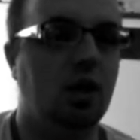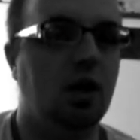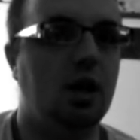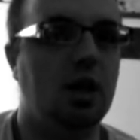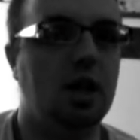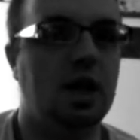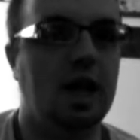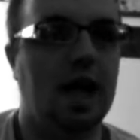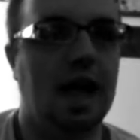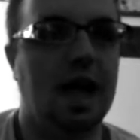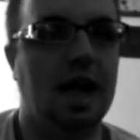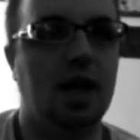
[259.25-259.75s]

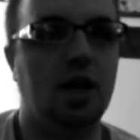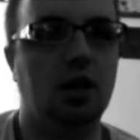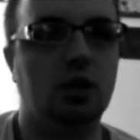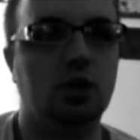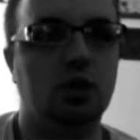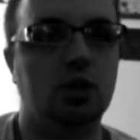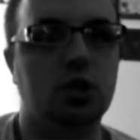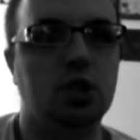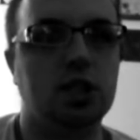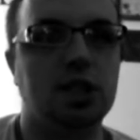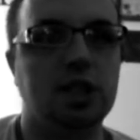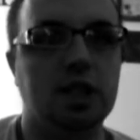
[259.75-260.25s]
not
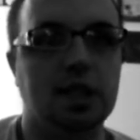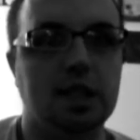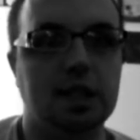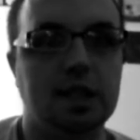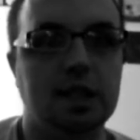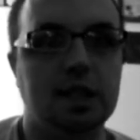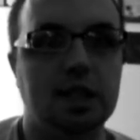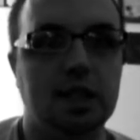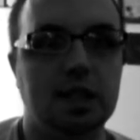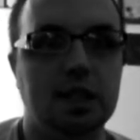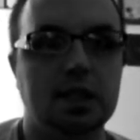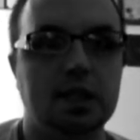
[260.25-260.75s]
allergic to
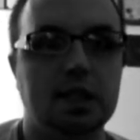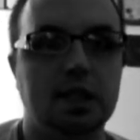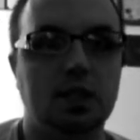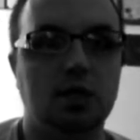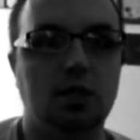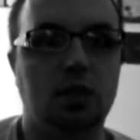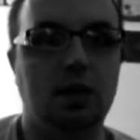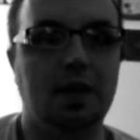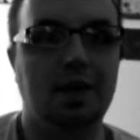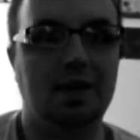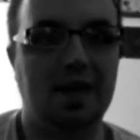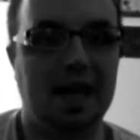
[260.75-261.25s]
incense,
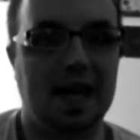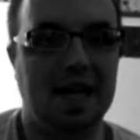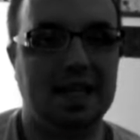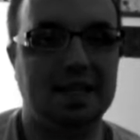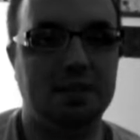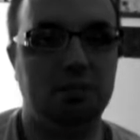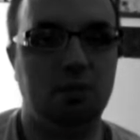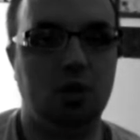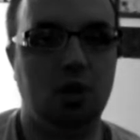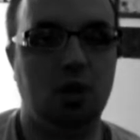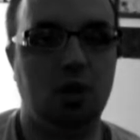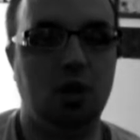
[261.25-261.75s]
don't have
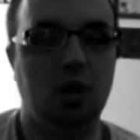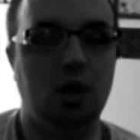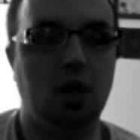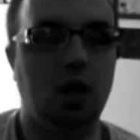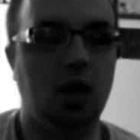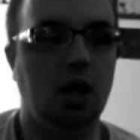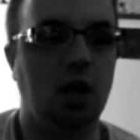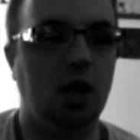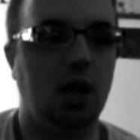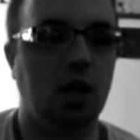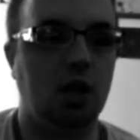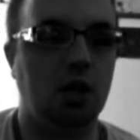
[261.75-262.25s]
asthma,
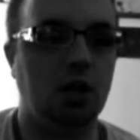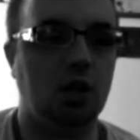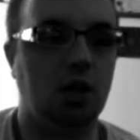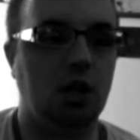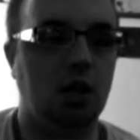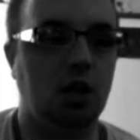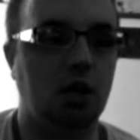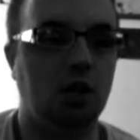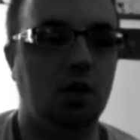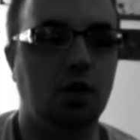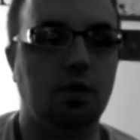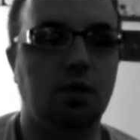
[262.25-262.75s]
and
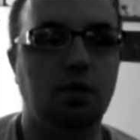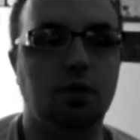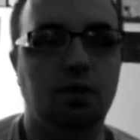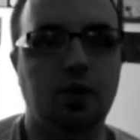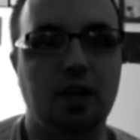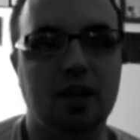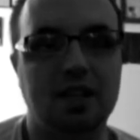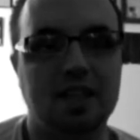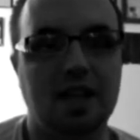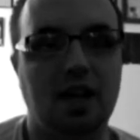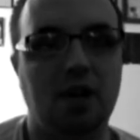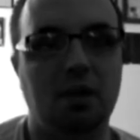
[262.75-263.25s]
aren't
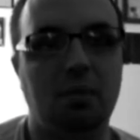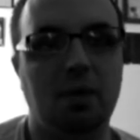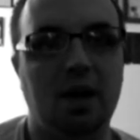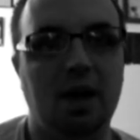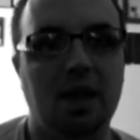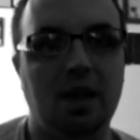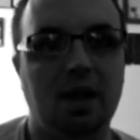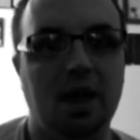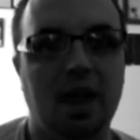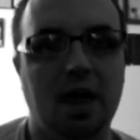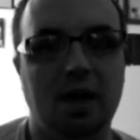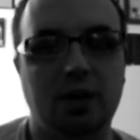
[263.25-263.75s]
freaked out
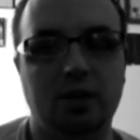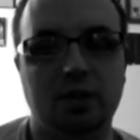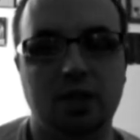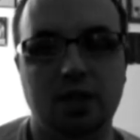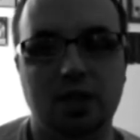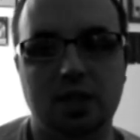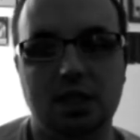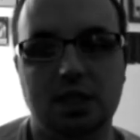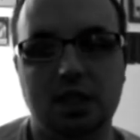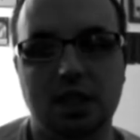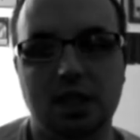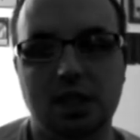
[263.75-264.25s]
by candles
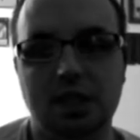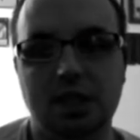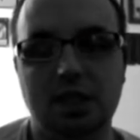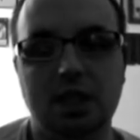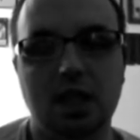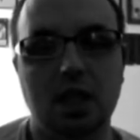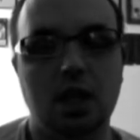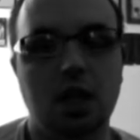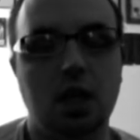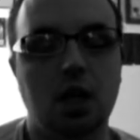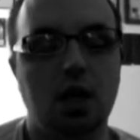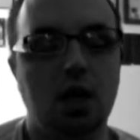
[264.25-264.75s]
and incense.
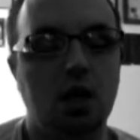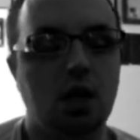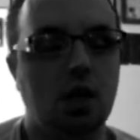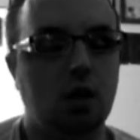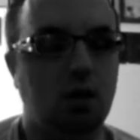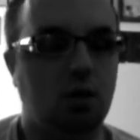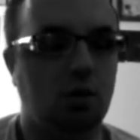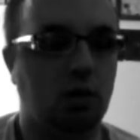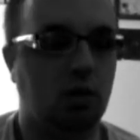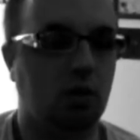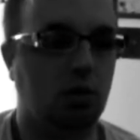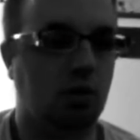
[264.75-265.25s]

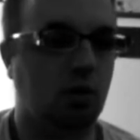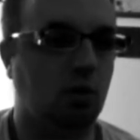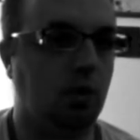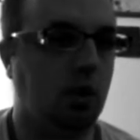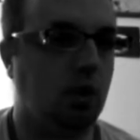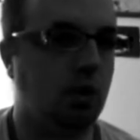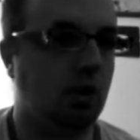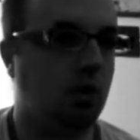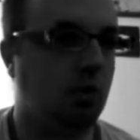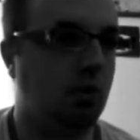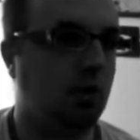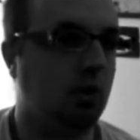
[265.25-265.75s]
Well,
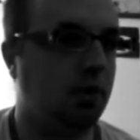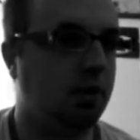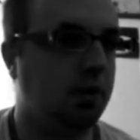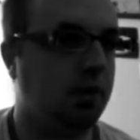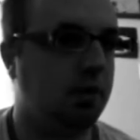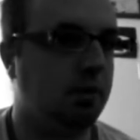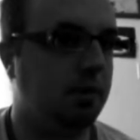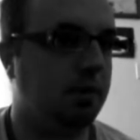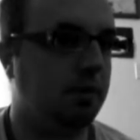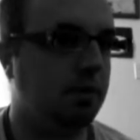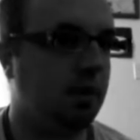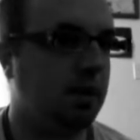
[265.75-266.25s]

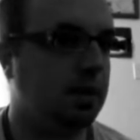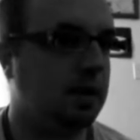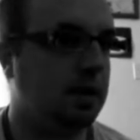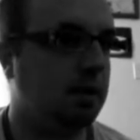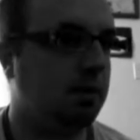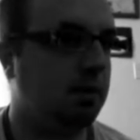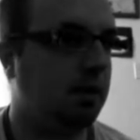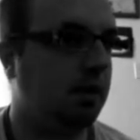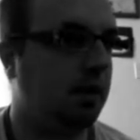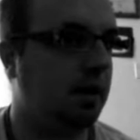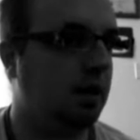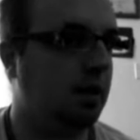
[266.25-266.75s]
they'd be freaked
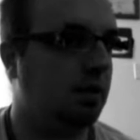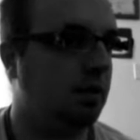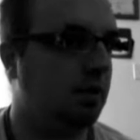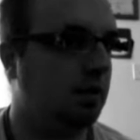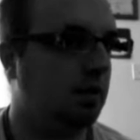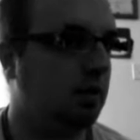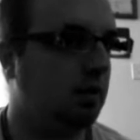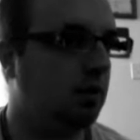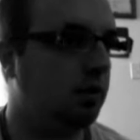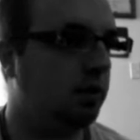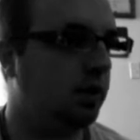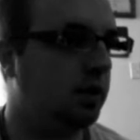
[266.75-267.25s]
out like that.
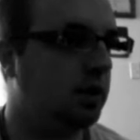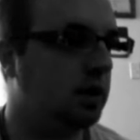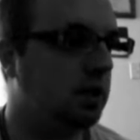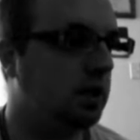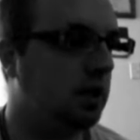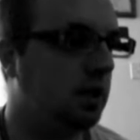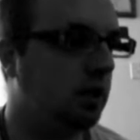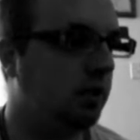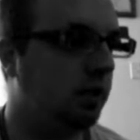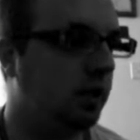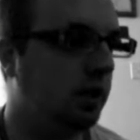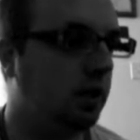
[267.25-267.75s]
They're doing
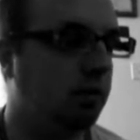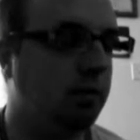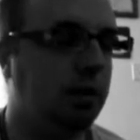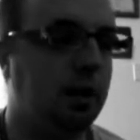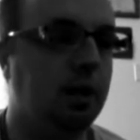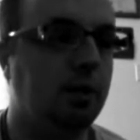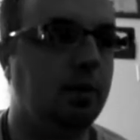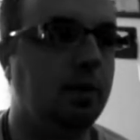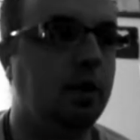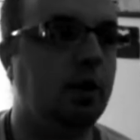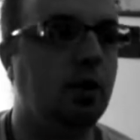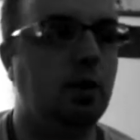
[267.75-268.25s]
a tarot reading. But
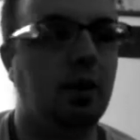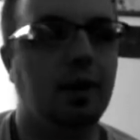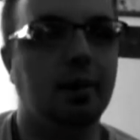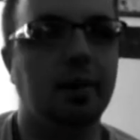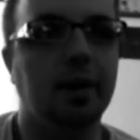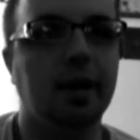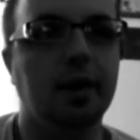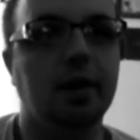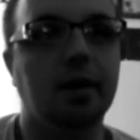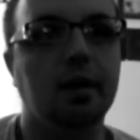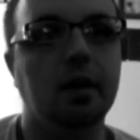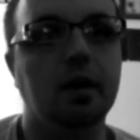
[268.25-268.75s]
anyway, you know what I
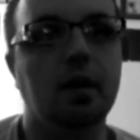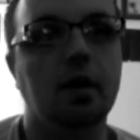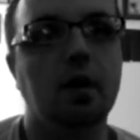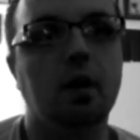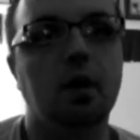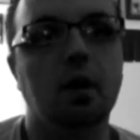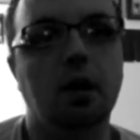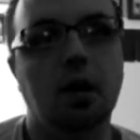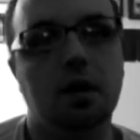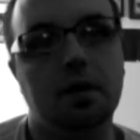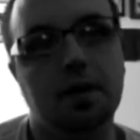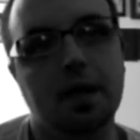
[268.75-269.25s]
mean.
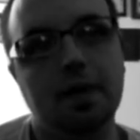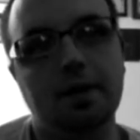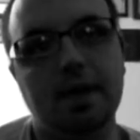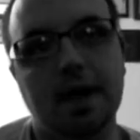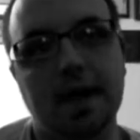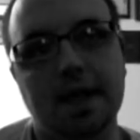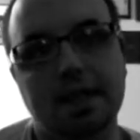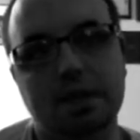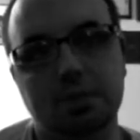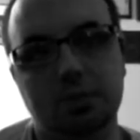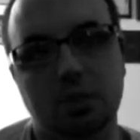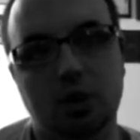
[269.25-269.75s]
If they have
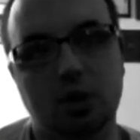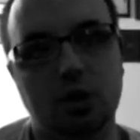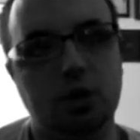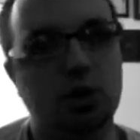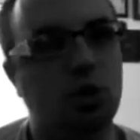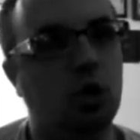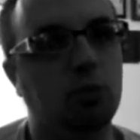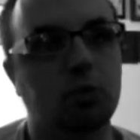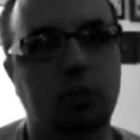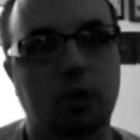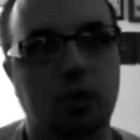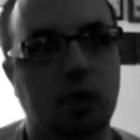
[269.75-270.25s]
asthma,
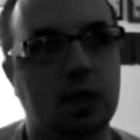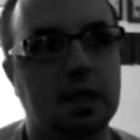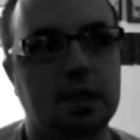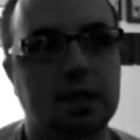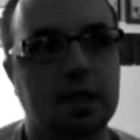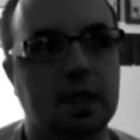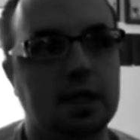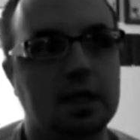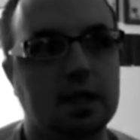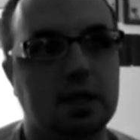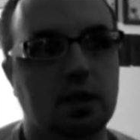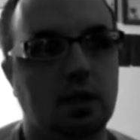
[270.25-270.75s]
don't burn
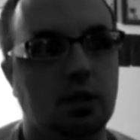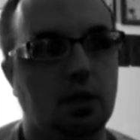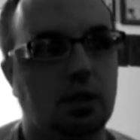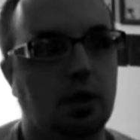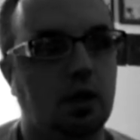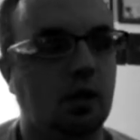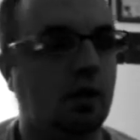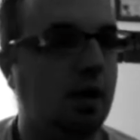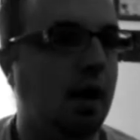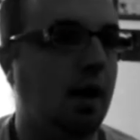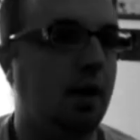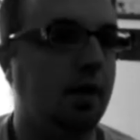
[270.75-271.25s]
incense
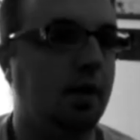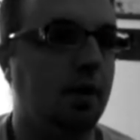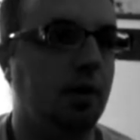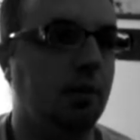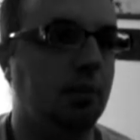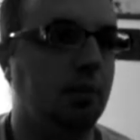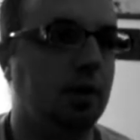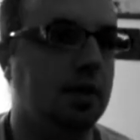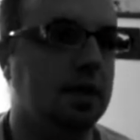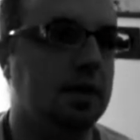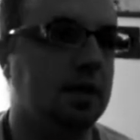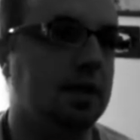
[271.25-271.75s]
around
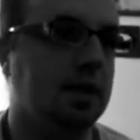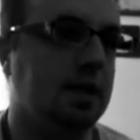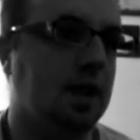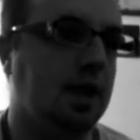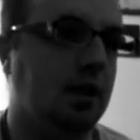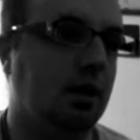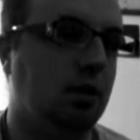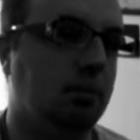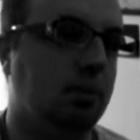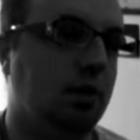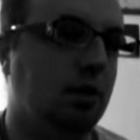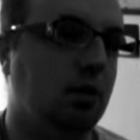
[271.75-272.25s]
them, because it's
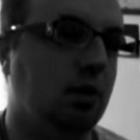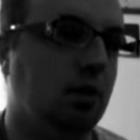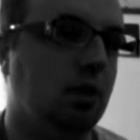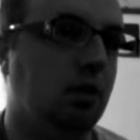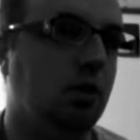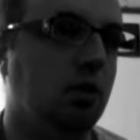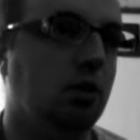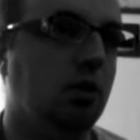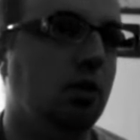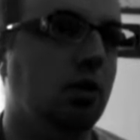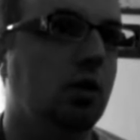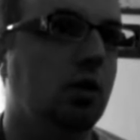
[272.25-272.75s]
not going to be good.